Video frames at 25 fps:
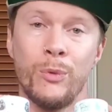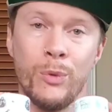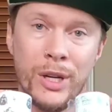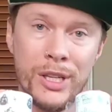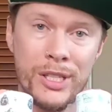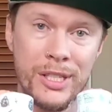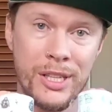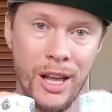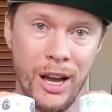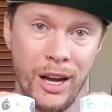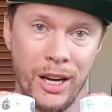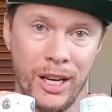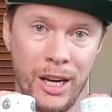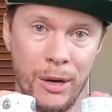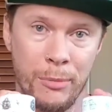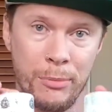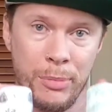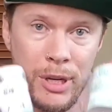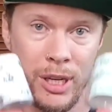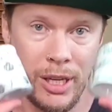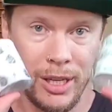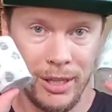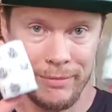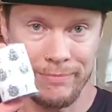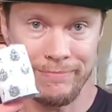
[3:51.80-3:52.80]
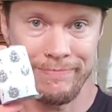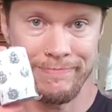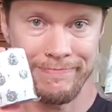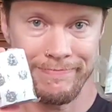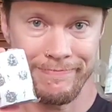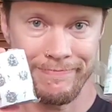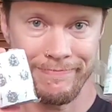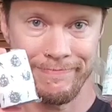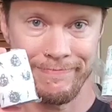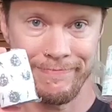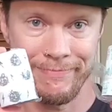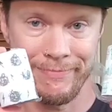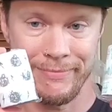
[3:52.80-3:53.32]
Wrist lock company
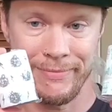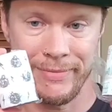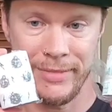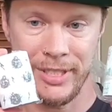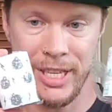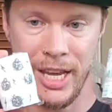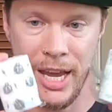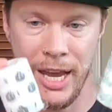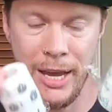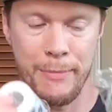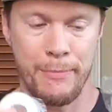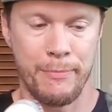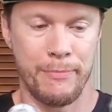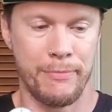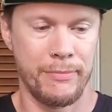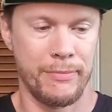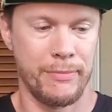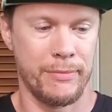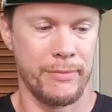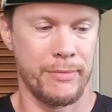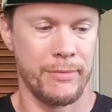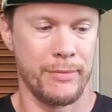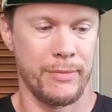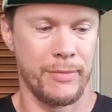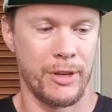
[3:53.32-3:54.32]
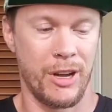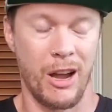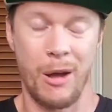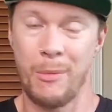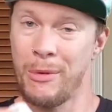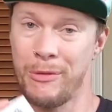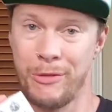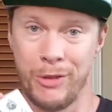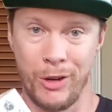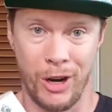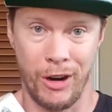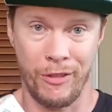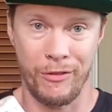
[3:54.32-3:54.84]
tape.
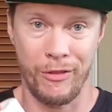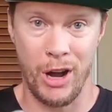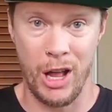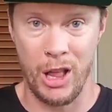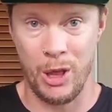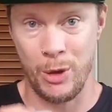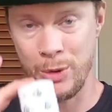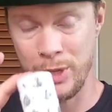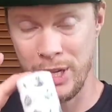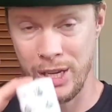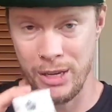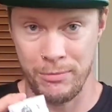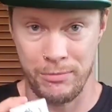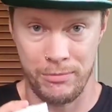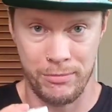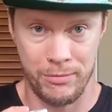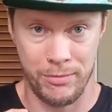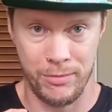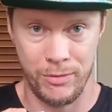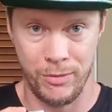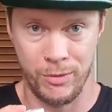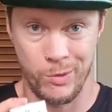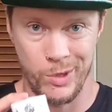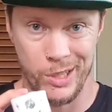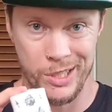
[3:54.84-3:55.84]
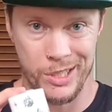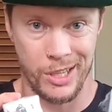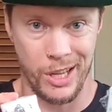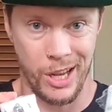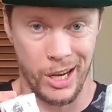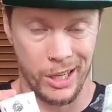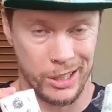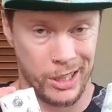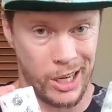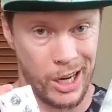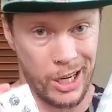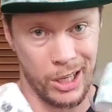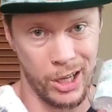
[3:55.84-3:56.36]
If you're not following them,
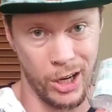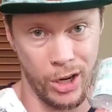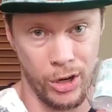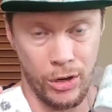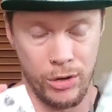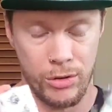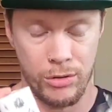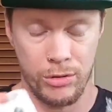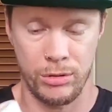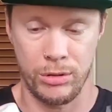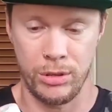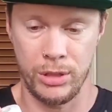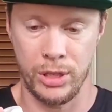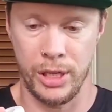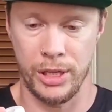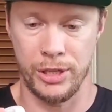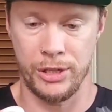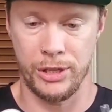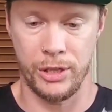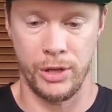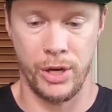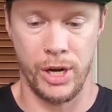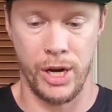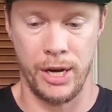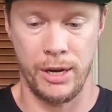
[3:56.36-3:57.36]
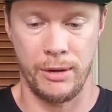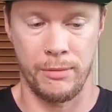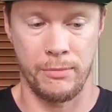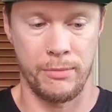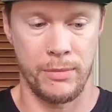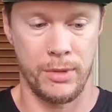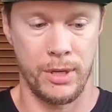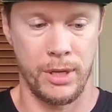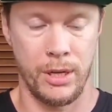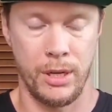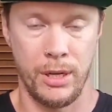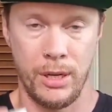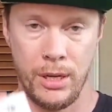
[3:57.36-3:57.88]
wristlock.co, Instagram,
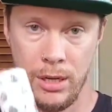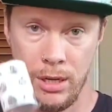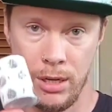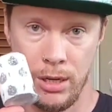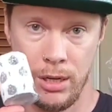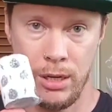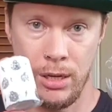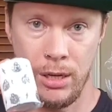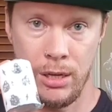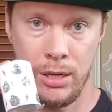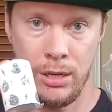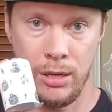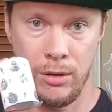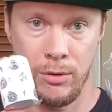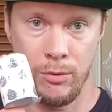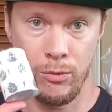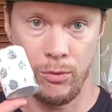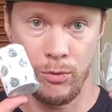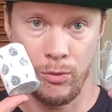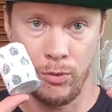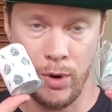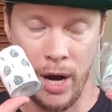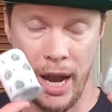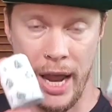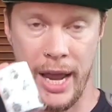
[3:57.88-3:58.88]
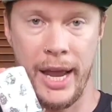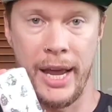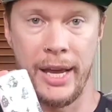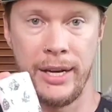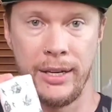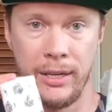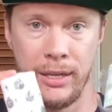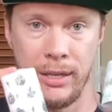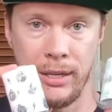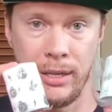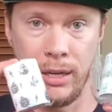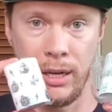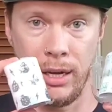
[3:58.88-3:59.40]

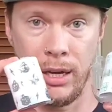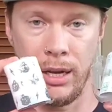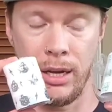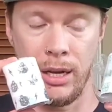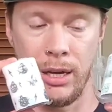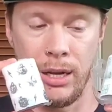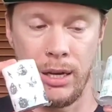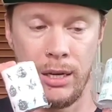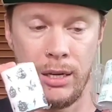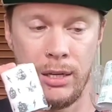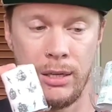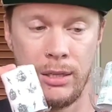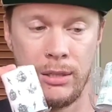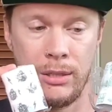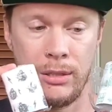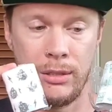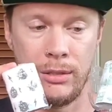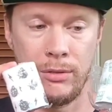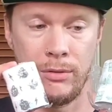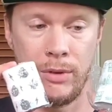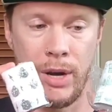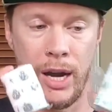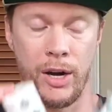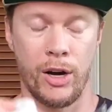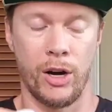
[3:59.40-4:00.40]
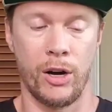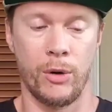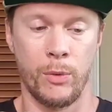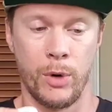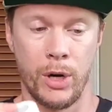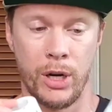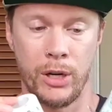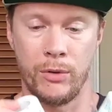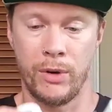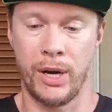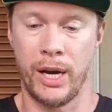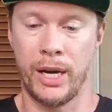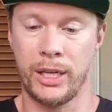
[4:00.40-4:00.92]
rad. Rad
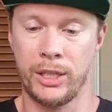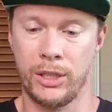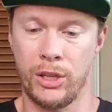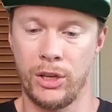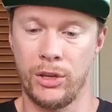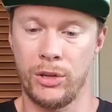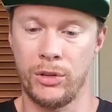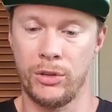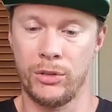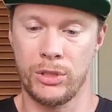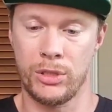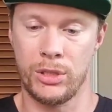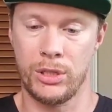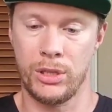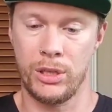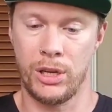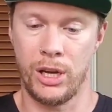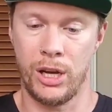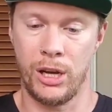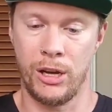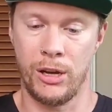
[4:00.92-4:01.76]
artwork, rad clothes.